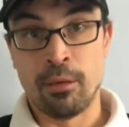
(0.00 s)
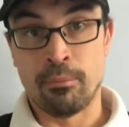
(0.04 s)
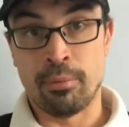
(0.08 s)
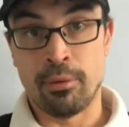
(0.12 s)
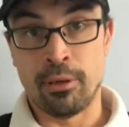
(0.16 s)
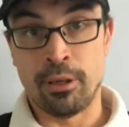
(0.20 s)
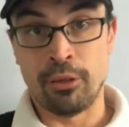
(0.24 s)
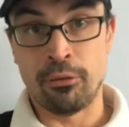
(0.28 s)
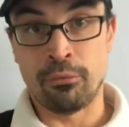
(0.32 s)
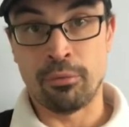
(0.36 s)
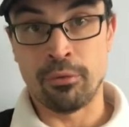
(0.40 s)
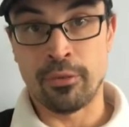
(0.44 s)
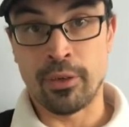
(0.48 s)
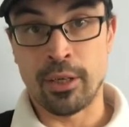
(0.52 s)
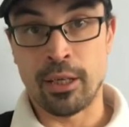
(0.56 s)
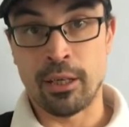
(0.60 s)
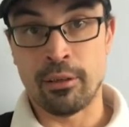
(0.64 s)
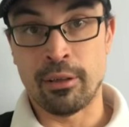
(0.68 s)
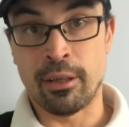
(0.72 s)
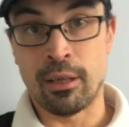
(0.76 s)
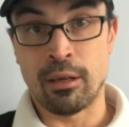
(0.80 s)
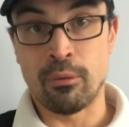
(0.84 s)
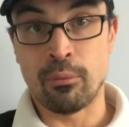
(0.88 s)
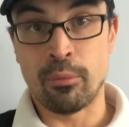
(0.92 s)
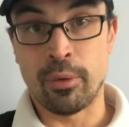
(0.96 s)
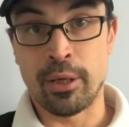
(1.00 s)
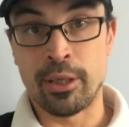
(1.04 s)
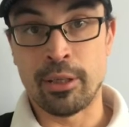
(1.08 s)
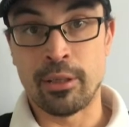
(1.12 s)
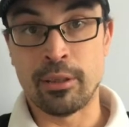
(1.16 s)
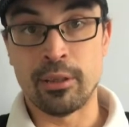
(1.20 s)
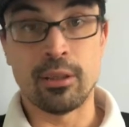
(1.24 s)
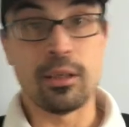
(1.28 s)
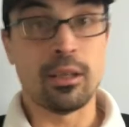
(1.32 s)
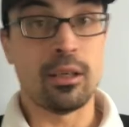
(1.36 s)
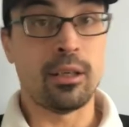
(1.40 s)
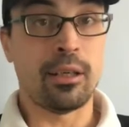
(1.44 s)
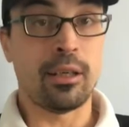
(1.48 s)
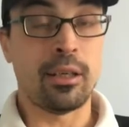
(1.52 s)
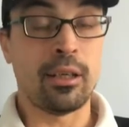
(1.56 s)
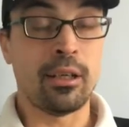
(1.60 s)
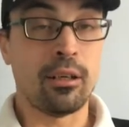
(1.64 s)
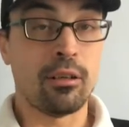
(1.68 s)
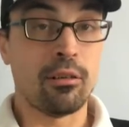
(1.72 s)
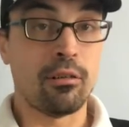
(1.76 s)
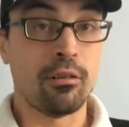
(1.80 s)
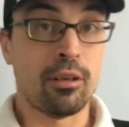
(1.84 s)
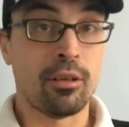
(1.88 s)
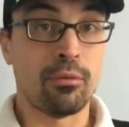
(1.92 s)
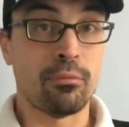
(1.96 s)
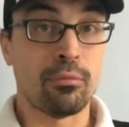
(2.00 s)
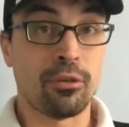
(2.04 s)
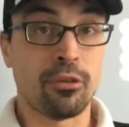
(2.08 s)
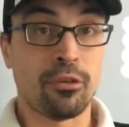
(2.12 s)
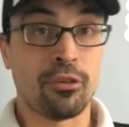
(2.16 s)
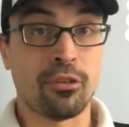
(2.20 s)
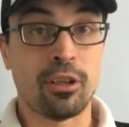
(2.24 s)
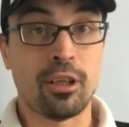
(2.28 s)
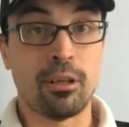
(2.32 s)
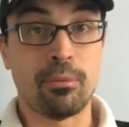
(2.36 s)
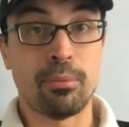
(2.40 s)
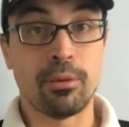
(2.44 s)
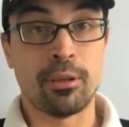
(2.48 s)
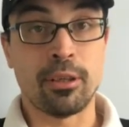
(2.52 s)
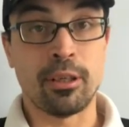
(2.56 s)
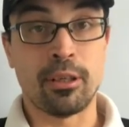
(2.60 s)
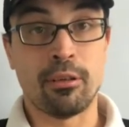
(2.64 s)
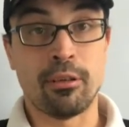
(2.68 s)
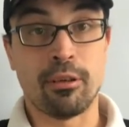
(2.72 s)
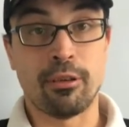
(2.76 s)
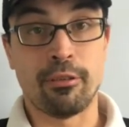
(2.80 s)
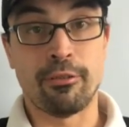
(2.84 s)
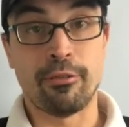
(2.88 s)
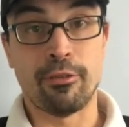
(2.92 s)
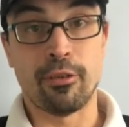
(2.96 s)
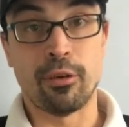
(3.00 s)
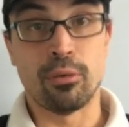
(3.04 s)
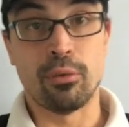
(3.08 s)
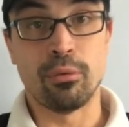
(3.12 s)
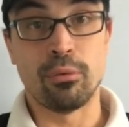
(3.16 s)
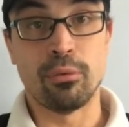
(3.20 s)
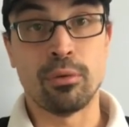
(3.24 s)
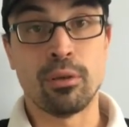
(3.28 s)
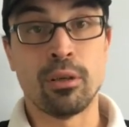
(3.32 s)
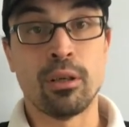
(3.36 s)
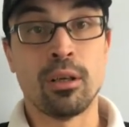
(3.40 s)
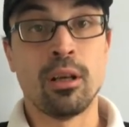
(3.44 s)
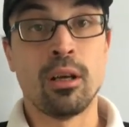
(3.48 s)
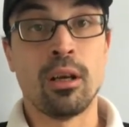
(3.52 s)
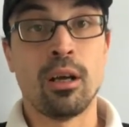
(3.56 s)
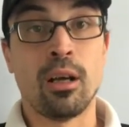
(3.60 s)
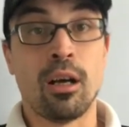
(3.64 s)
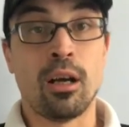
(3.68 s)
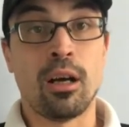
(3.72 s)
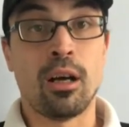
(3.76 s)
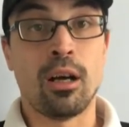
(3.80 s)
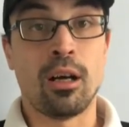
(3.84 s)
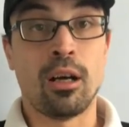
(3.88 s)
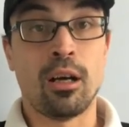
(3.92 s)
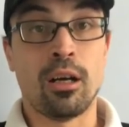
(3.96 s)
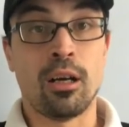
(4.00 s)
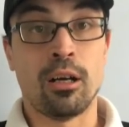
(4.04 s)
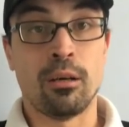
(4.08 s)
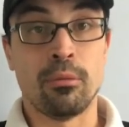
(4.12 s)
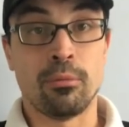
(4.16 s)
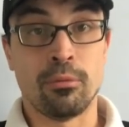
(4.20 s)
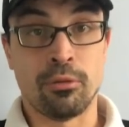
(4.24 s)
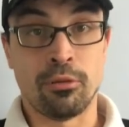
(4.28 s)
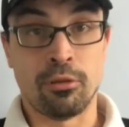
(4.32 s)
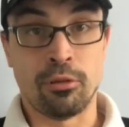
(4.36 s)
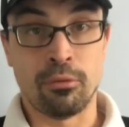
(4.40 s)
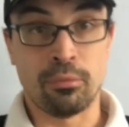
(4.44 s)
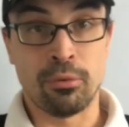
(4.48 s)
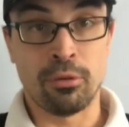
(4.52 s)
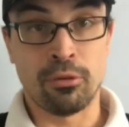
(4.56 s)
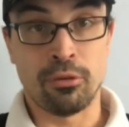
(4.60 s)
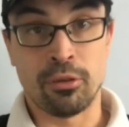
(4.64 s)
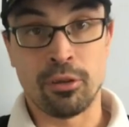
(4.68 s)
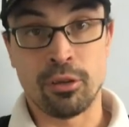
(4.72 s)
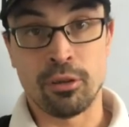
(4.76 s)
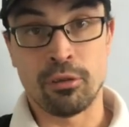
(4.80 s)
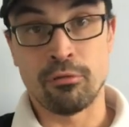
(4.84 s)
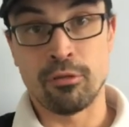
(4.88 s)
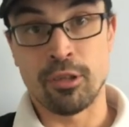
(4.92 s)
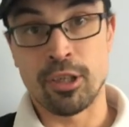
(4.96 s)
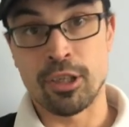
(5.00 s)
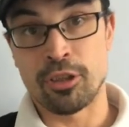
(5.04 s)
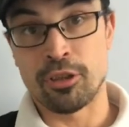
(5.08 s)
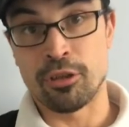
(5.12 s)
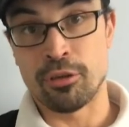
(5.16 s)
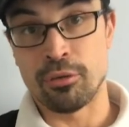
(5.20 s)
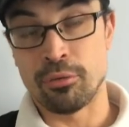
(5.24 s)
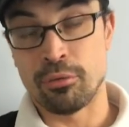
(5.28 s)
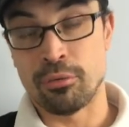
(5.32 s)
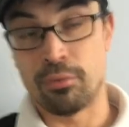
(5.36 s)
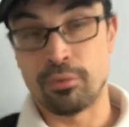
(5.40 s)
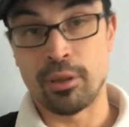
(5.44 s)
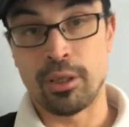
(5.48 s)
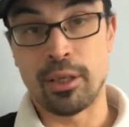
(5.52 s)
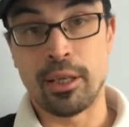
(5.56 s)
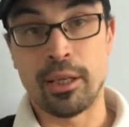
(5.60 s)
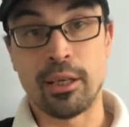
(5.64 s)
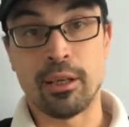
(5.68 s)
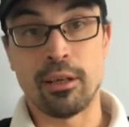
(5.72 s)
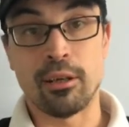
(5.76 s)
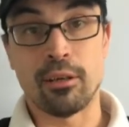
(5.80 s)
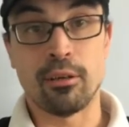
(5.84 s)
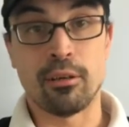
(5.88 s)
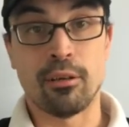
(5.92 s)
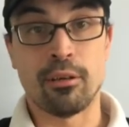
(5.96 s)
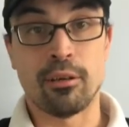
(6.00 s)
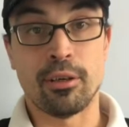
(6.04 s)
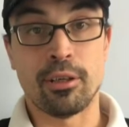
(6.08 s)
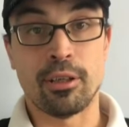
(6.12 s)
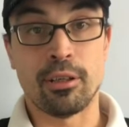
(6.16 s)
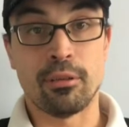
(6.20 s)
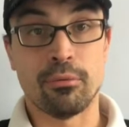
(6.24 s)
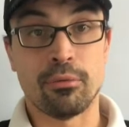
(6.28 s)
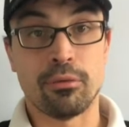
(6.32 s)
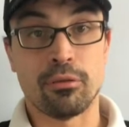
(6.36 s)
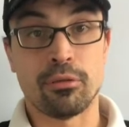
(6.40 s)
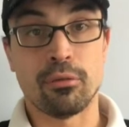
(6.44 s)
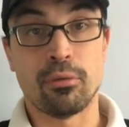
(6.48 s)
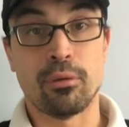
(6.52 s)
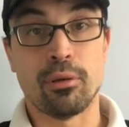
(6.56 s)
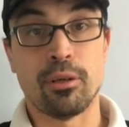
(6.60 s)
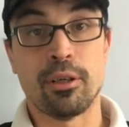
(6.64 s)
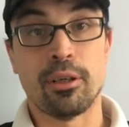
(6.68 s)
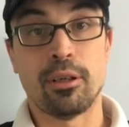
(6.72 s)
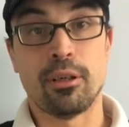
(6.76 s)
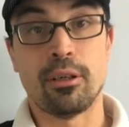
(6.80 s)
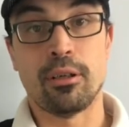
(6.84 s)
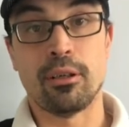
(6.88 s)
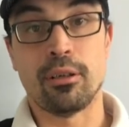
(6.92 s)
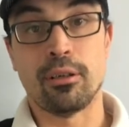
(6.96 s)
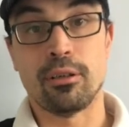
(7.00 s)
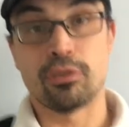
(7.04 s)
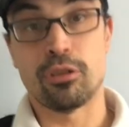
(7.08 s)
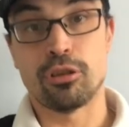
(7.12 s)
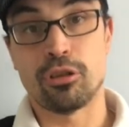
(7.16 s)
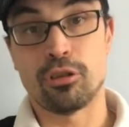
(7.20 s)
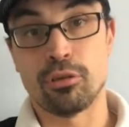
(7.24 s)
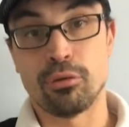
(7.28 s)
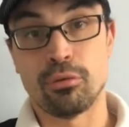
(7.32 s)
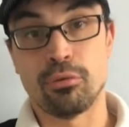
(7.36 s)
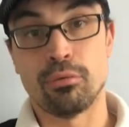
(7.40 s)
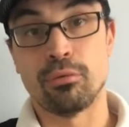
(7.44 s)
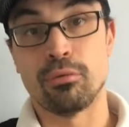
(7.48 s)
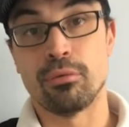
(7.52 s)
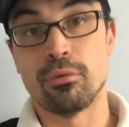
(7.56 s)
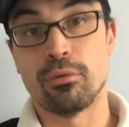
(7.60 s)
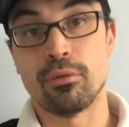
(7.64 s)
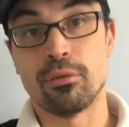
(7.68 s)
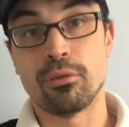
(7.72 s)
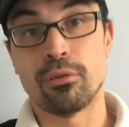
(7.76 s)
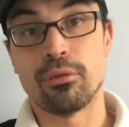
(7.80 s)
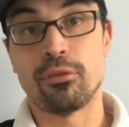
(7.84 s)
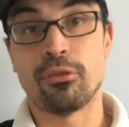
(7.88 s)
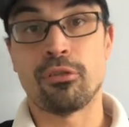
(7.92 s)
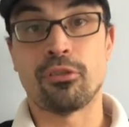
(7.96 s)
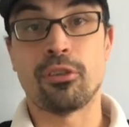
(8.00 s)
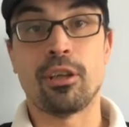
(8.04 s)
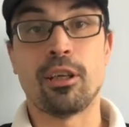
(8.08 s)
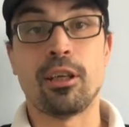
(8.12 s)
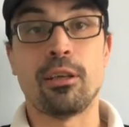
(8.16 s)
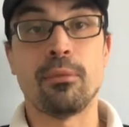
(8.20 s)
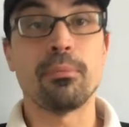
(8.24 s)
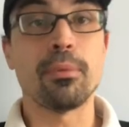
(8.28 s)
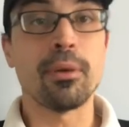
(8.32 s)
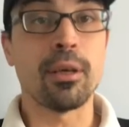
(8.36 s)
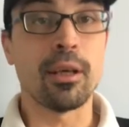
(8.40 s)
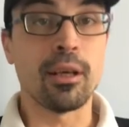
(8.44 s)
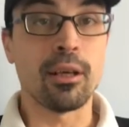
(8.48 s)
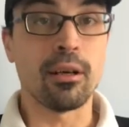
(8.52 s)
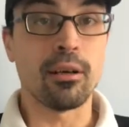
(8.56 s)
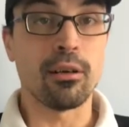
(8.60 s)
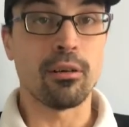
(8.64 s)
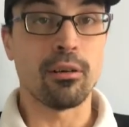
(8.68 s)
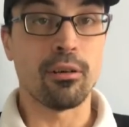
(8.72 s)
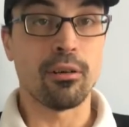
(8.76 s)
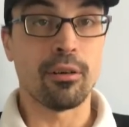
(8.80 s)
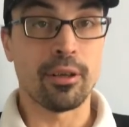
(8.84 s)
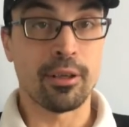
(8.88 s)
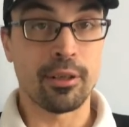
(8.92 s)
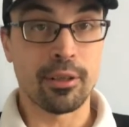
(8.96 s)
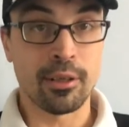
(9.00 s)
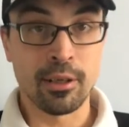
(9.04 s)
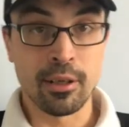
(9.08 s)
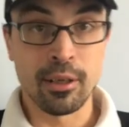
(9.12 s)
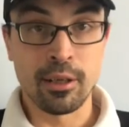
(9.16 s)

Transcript: pleased with how that went. The incline was steeper than I thought because um, it wasn't a gradual incline. It was quite a short, steep incline.